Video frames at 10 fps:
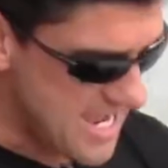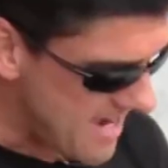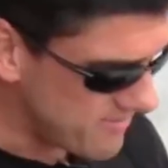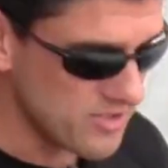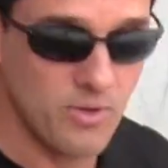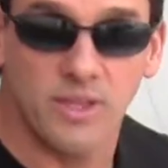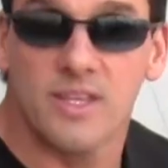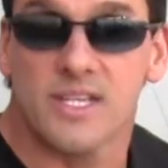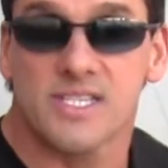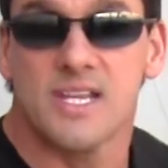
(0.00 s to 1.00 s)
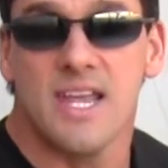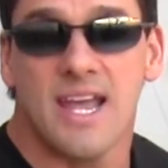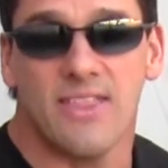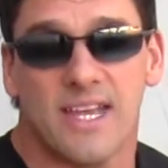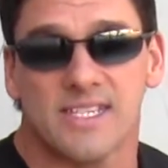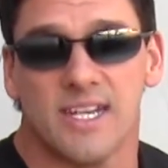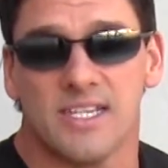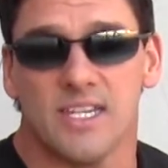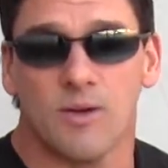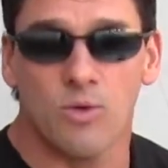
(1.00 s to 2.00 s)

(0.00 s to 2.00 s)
after doing this, and that's the idea.